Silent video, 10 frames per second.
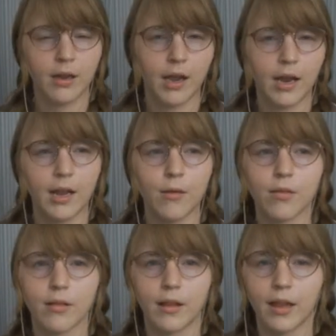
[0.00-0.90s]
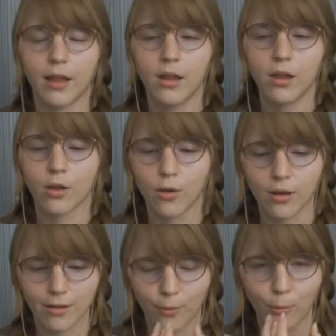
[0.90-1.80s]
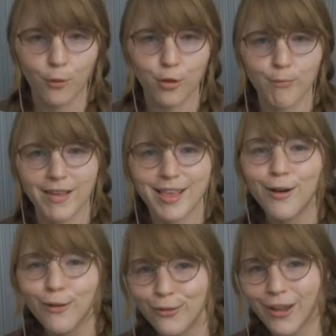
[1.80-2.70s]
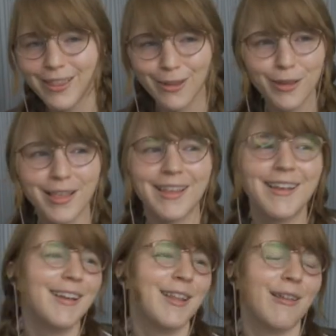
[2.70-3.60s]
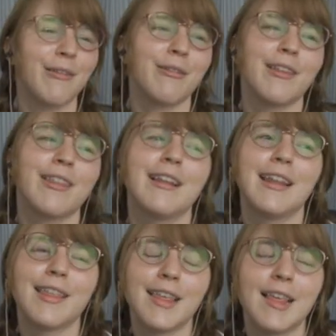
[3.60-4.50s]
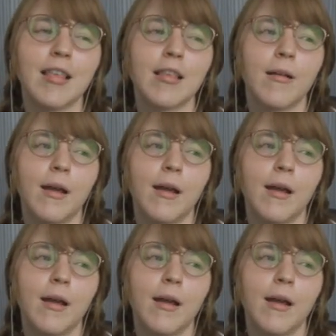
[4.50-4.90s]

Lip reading: And I used to like gorge myself on those. That was really delicious.